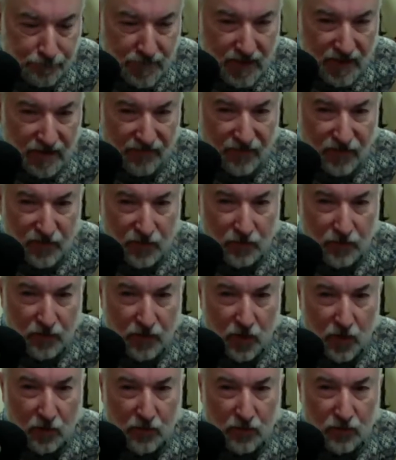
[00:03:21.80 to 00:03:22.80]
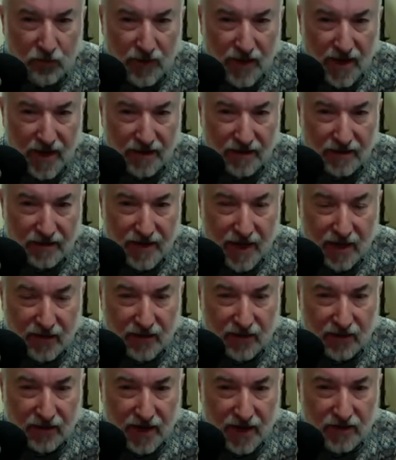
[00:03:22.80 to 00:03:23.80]
if you go through that
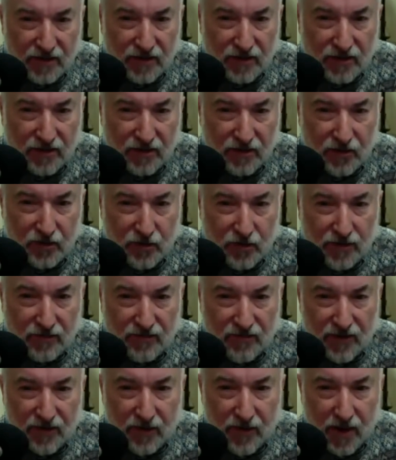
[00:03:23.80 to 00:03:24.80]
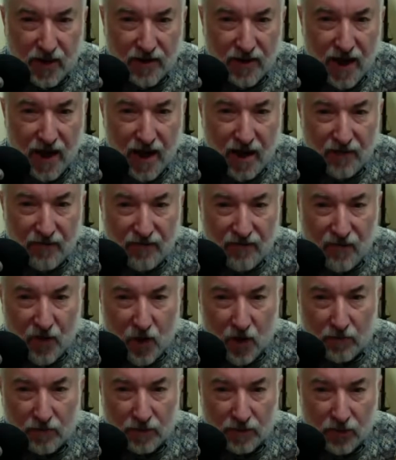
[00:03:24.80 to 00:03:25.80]
calculation, you can figure out how
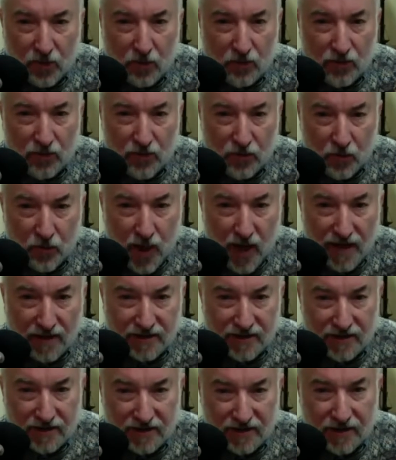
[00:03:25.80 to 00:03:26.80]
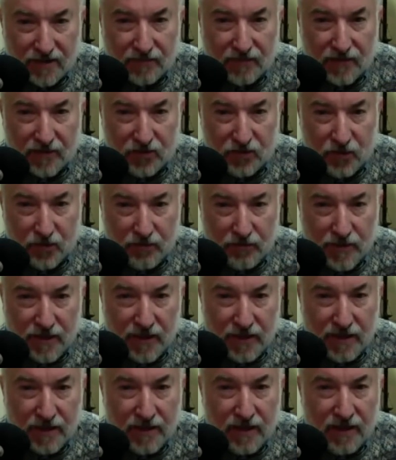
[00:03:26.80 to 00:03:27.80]
far below the horizon something should
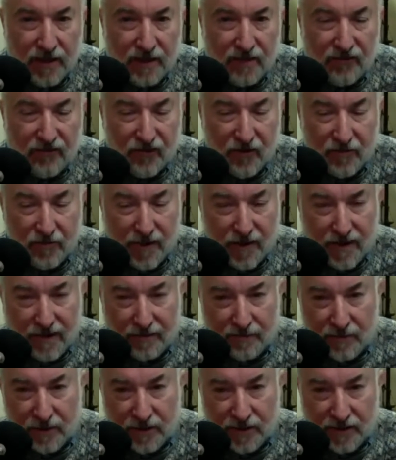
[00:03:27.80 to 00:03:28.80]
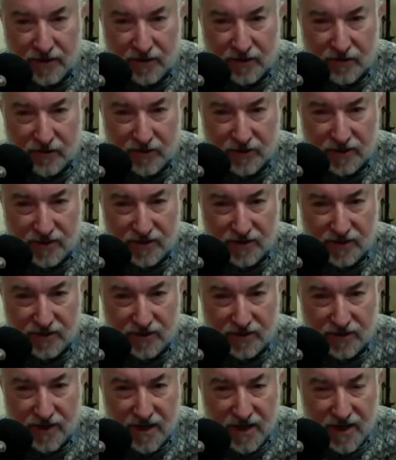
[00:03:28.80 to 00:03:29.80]
be from a particular
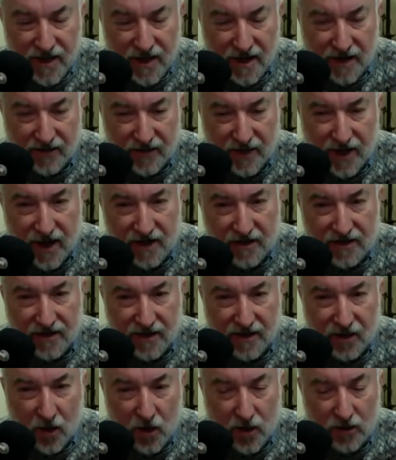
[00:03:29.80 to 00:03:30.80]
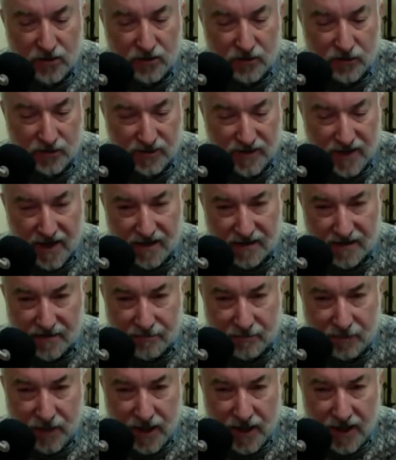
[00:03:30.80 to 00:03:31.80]
distance. And the idea also is that as a
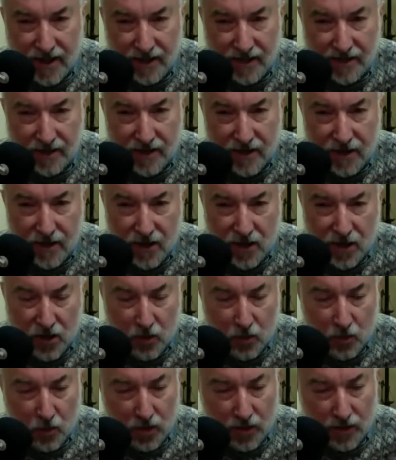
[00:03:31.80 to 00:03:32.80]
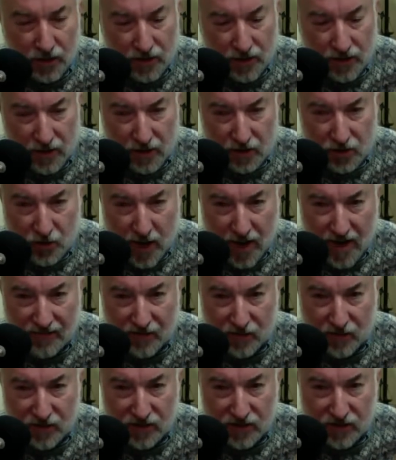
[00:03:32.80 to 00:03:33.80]
plane would
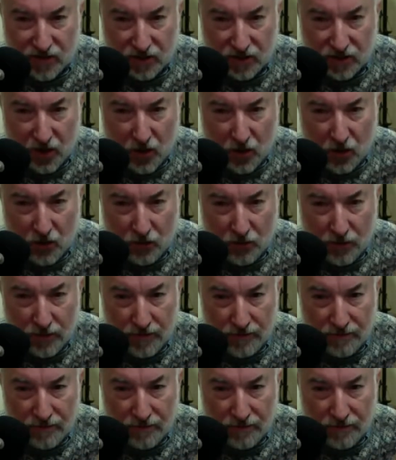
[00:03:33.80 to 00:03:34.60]
traverse the globe,